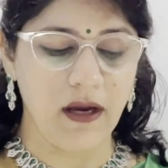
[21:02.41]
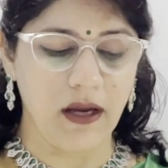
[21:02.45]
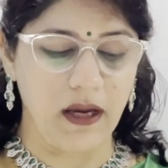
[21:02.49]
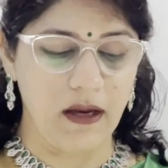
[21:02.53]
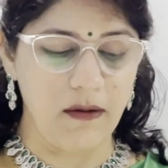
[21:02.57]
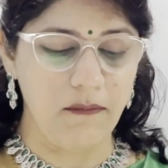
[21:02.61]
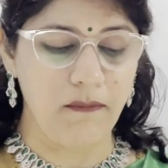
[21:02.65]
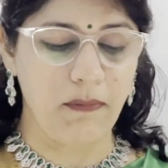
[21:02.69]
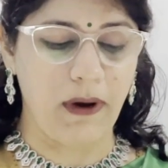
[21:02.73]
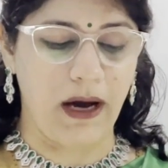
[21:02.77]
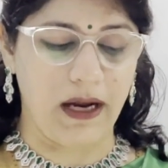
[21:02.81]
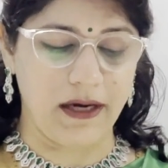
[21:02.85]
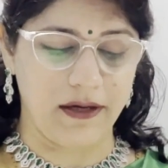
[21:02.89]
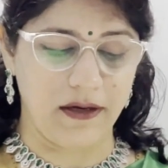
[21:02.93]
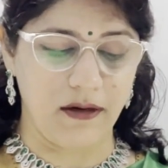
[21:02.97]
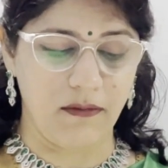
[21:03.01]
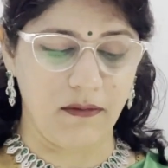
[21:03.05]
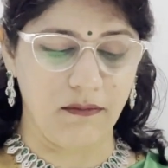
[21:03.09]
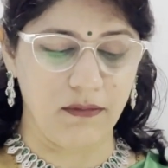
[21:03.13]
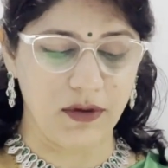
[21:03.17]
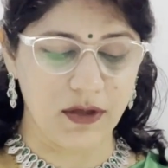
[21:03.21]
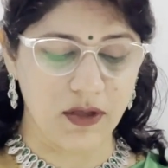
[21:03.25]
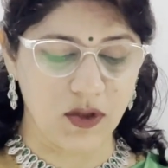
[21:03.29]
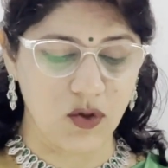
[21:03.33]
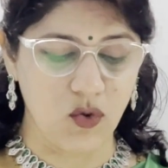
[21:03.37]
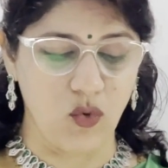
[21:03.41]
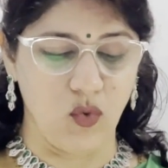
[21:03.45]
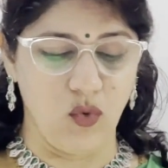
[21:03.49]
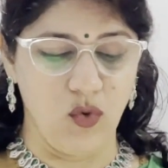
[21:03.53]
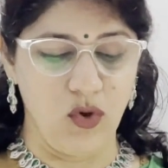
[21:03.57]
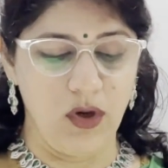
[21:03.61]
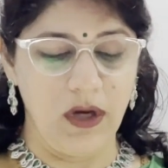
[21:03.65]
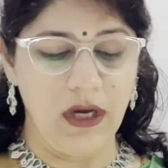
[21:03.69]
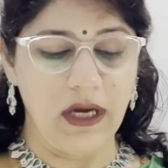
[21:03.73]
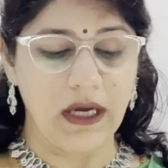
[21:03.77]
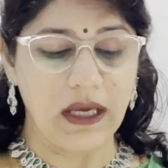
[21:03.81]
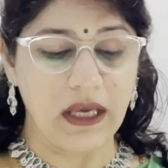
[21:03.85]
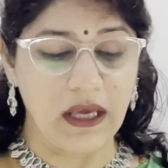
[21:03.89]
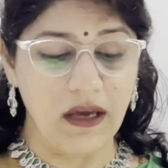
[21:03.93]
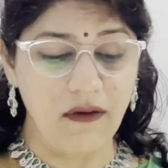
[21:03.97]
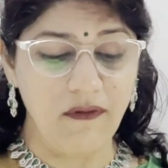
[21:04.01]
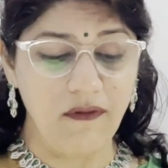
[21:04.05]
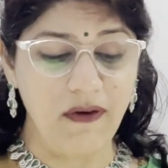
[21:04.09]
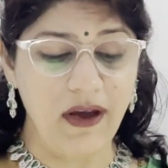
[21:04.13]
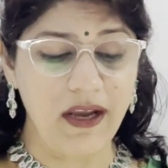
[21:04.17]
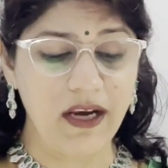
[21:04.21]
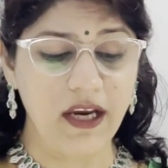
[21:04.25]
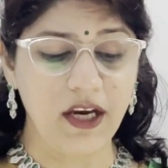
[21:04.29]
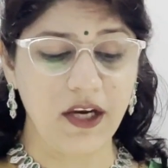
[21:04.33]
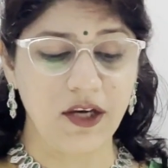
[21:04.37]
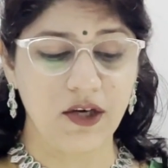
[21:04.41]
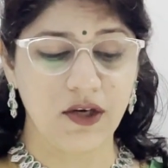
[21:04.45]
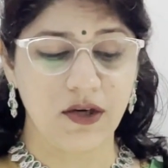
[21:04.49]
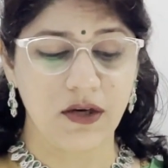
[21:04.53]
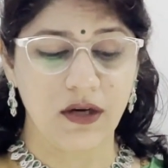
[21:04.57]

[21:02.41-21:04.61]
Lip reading: In part number 2, give any